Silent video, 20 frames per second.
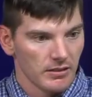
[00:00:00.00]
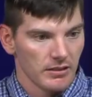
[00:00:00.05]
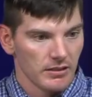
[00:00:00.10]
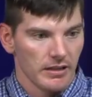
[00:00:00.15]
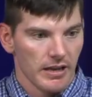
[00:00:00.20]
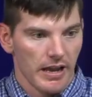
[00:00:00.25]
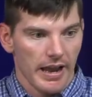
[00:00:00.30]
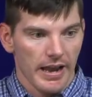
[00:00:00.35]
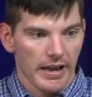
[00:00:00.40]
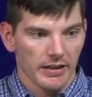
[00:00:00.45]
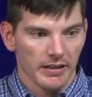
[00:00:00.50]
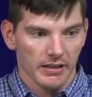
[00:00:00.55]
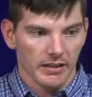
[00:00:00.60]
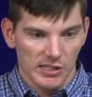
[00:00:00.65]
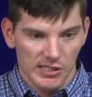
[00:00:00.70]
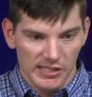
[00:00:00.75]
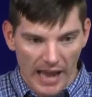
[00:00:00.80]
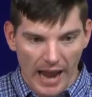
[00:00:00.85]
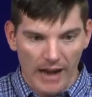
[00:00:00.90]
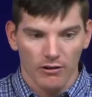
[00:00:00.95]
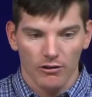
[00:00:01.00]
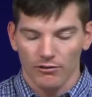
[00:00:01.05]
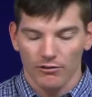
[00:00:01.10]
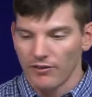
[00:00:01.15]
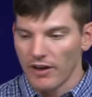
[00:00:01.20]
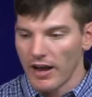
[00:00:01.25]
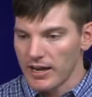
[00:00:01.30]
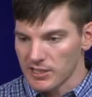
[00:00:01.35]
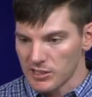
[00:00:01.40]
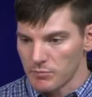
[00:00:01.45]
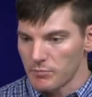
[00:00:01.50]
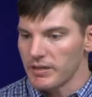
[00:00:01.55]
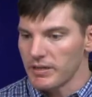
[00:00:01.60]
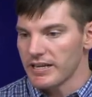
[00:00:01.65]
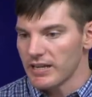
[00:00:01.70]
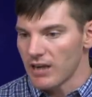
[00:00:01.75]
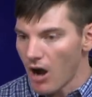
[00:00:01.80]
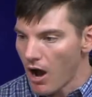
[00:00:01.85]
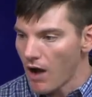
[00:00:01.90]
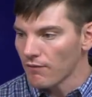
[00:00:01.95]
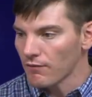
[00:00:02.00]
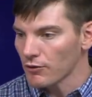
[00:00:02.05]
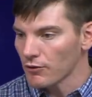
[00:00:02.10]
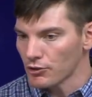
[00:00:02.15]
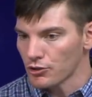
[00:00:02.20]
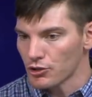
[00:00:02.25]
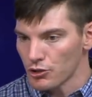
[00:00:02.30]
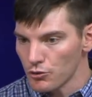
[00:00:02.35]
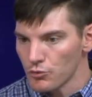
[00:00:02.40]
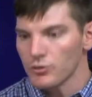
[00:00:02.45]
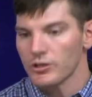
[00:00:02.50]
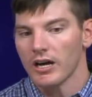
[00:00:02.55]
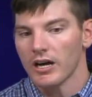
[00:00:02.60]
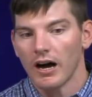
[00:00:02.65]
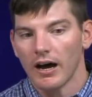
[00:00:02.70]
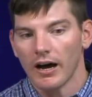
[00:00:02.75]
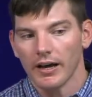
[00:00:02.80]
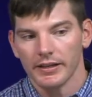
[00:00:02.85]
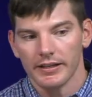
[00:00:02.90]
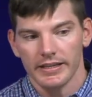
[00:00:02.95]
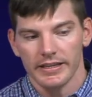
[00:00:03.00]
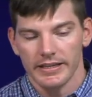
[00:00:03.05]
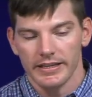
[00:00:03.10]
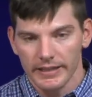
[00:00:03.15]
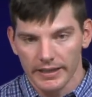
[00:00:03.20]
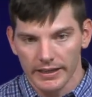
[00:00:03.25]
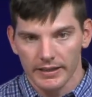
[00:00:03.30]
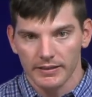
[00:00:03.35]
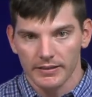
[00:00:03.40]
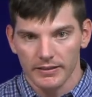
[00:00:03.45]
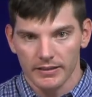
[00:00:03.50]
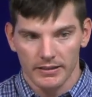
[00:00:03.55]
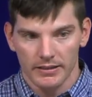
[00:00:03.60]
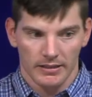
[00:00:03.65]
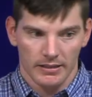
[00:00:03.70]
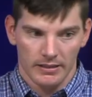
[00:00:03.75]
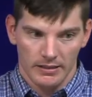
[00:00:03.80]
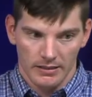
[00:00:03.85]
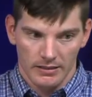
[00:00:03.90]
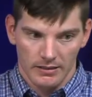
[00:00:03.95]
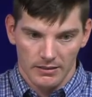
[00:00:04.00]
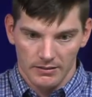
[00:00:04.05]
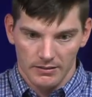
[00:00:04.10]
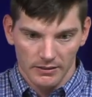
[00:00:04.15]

And a sacrifice being offered to God in the